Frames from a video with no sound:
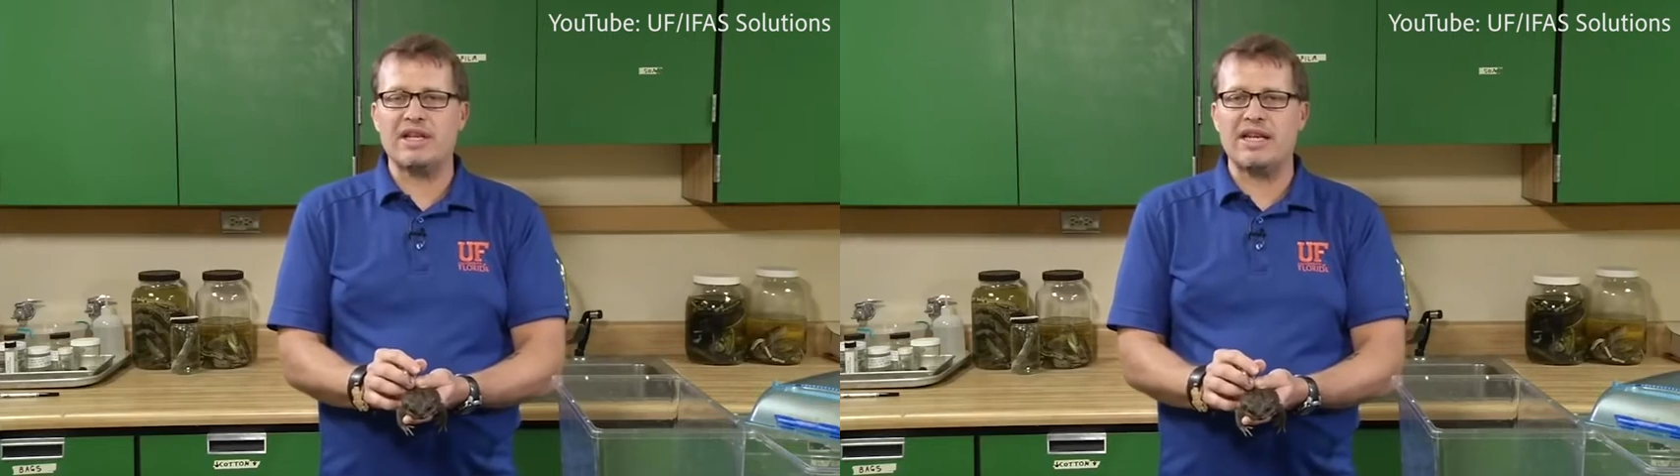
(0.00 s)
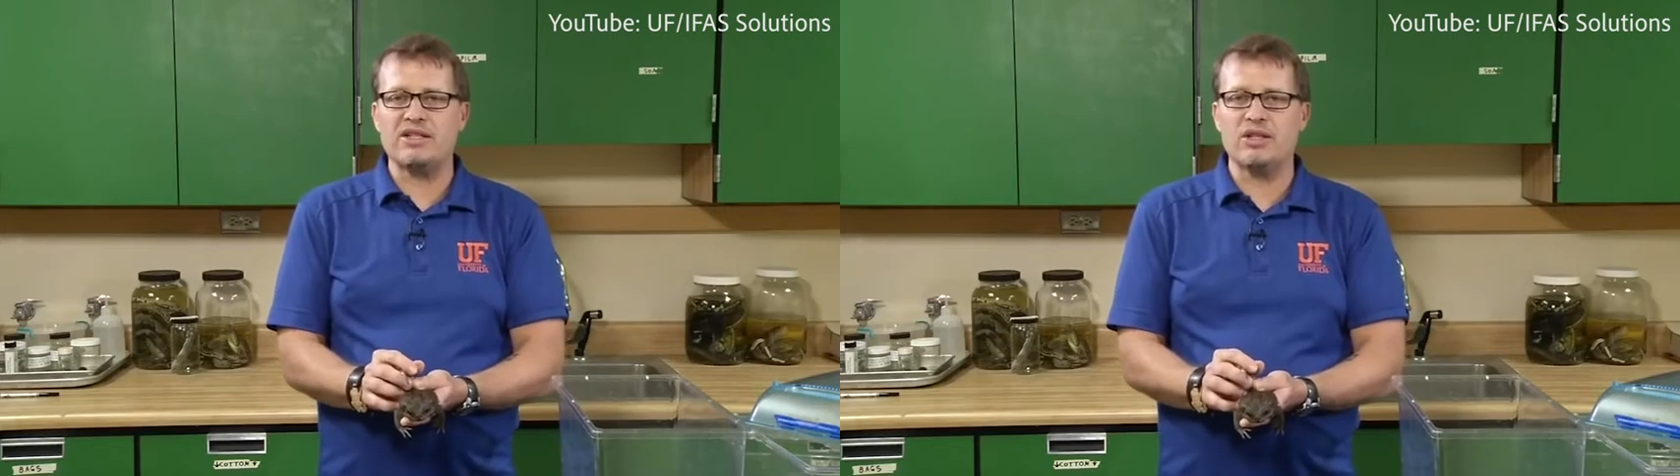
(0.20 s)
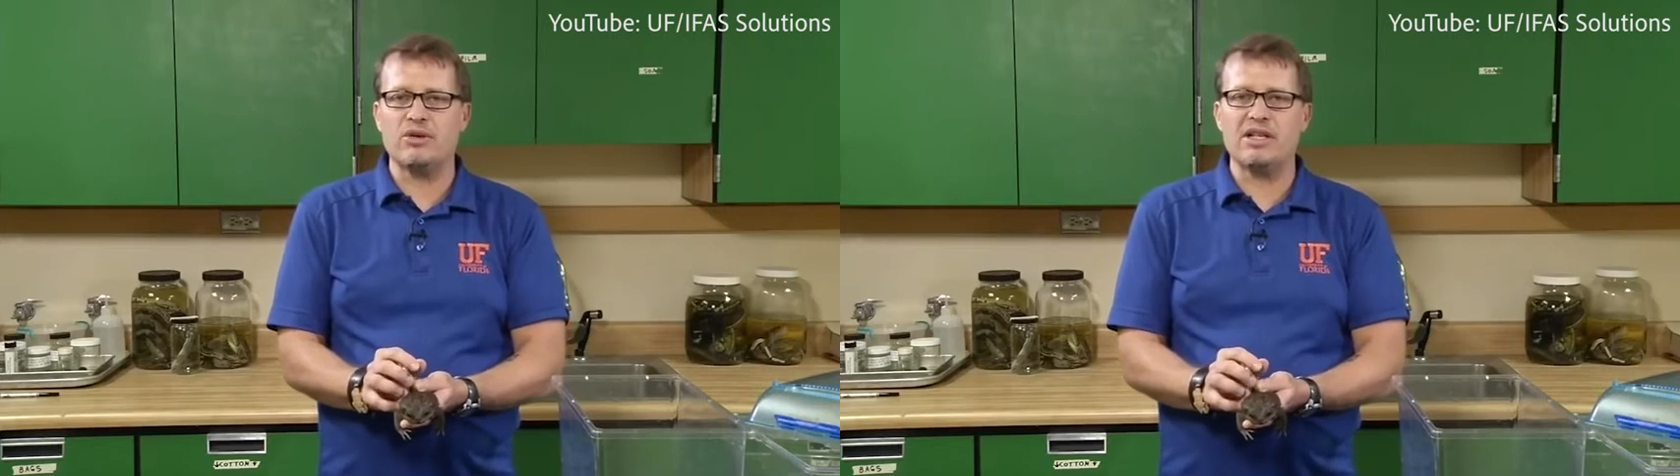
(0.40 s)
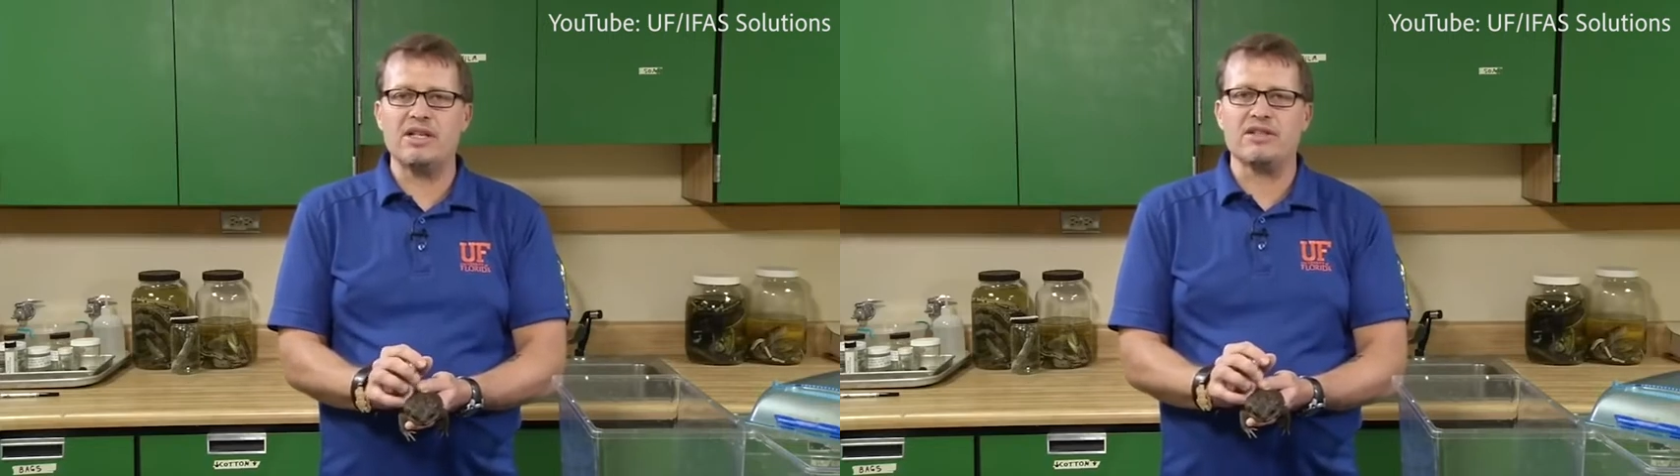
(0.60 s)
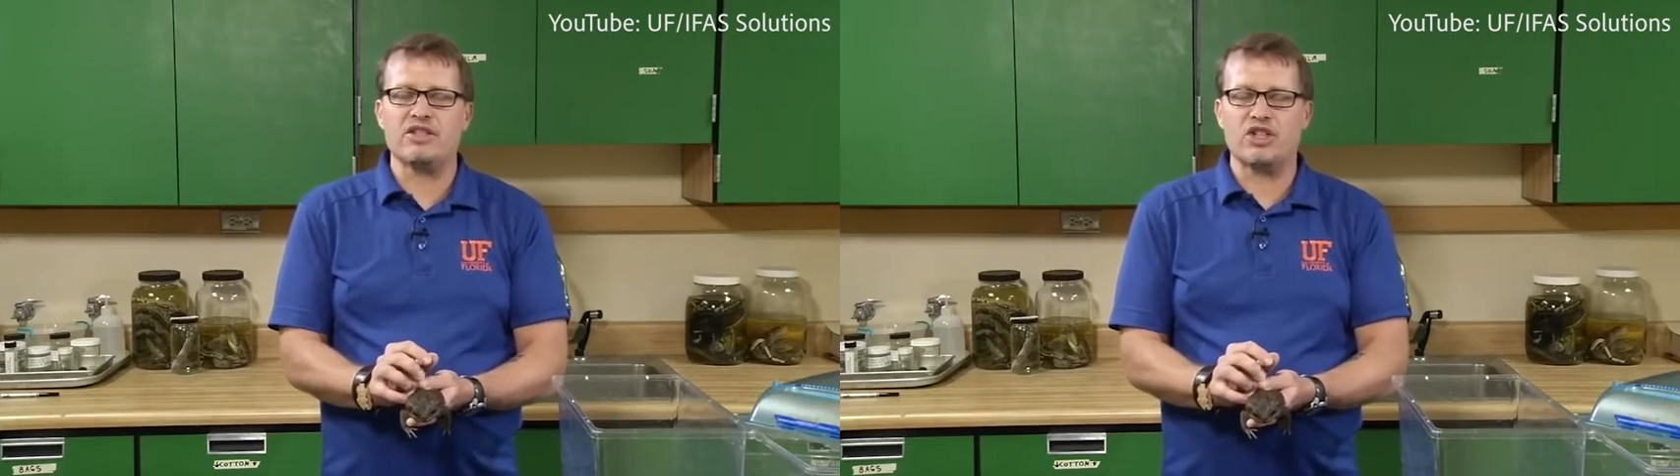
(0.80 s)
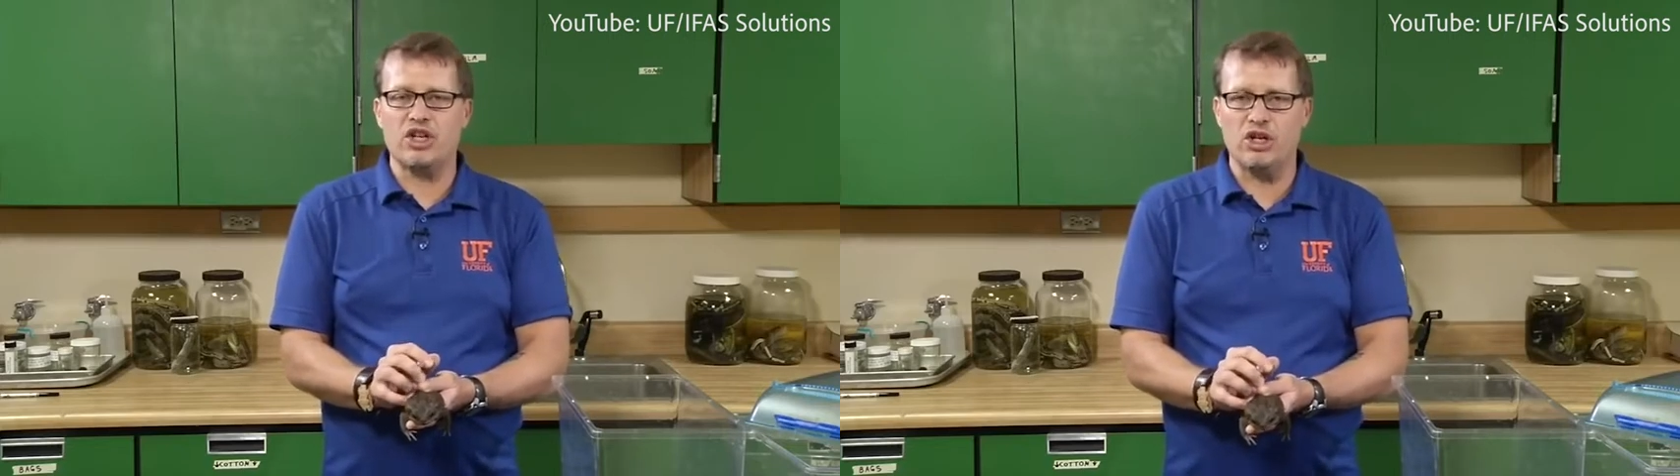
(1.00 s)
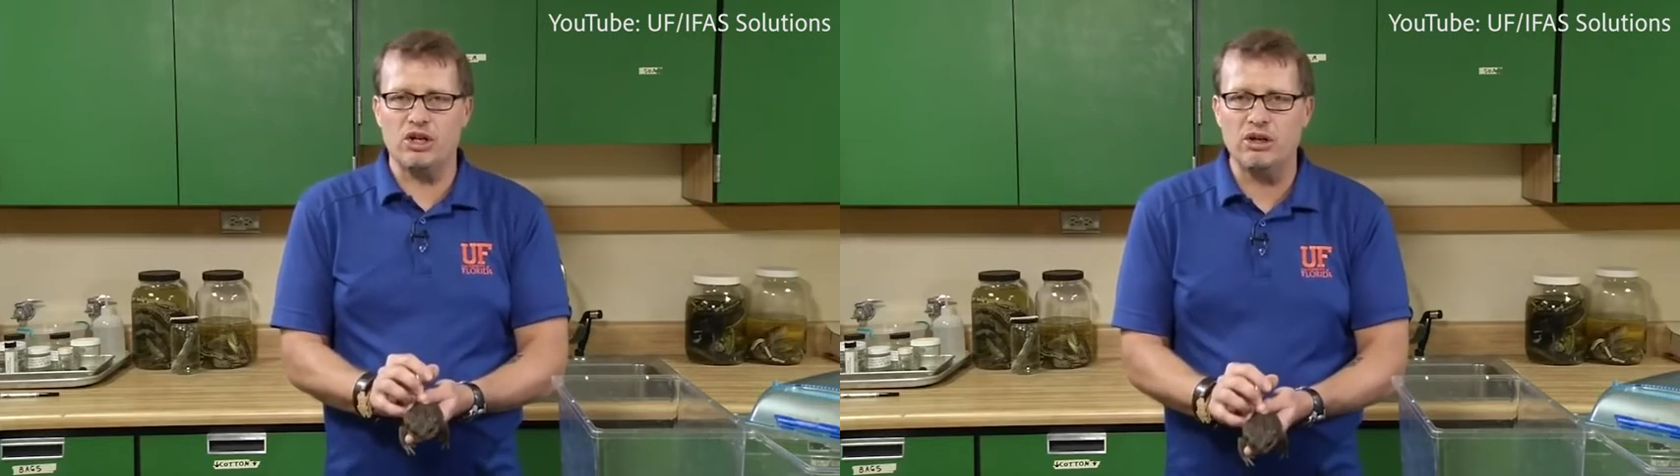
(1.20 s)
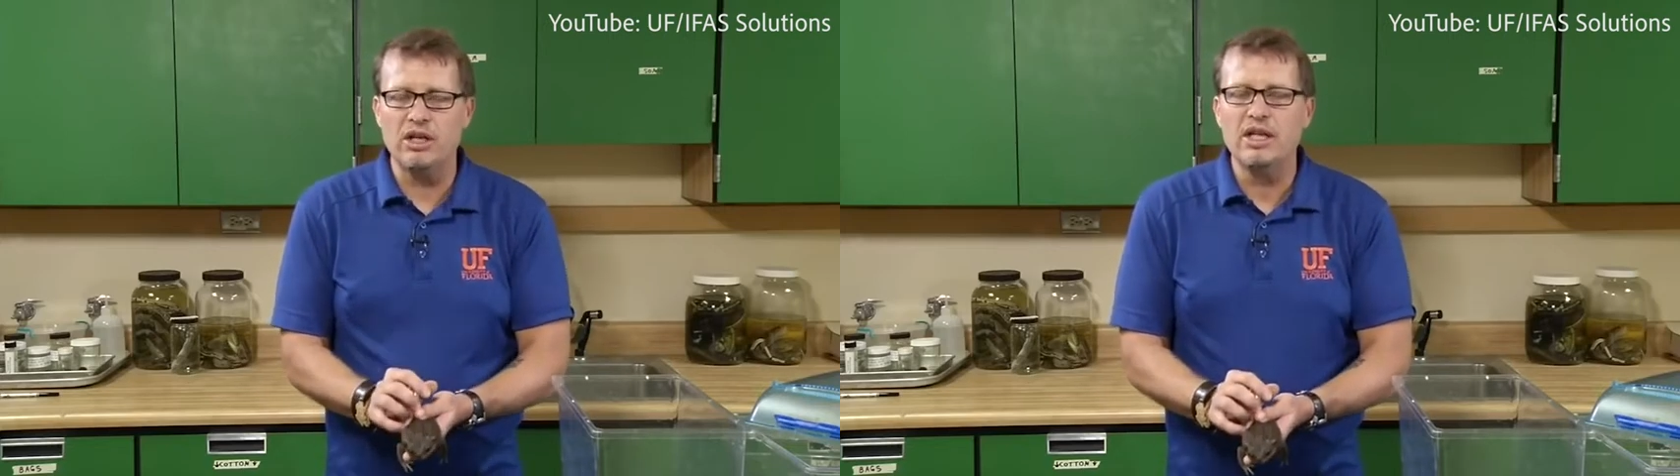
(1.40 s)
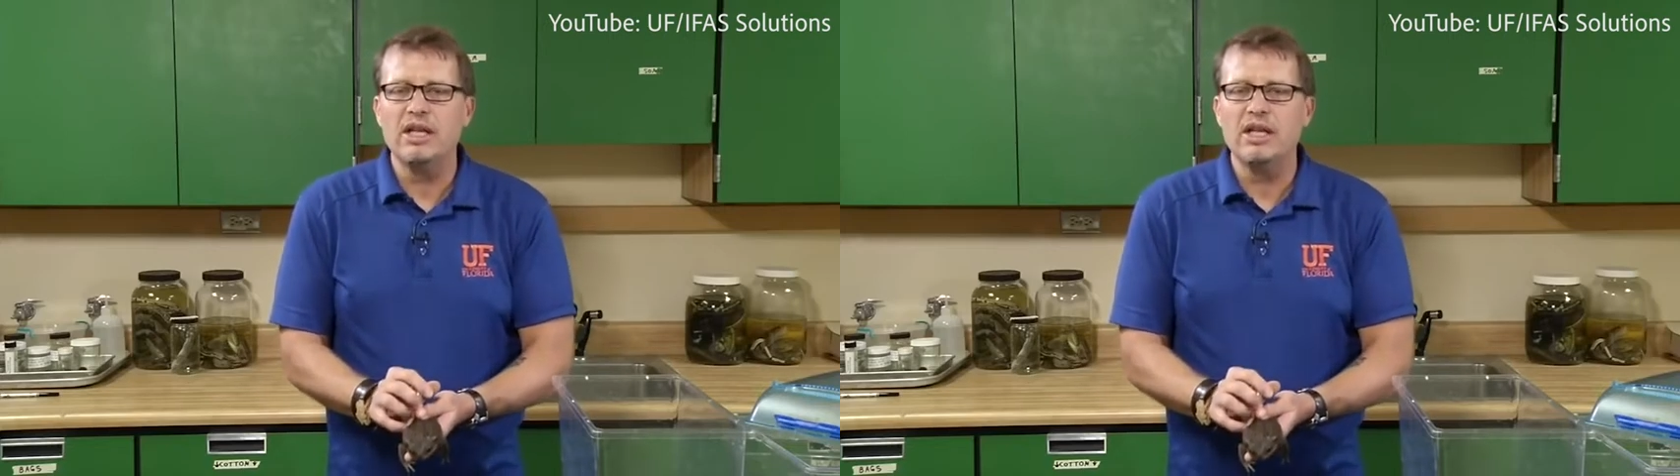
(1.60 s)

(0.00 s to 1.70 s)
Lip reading: cane toad is its call.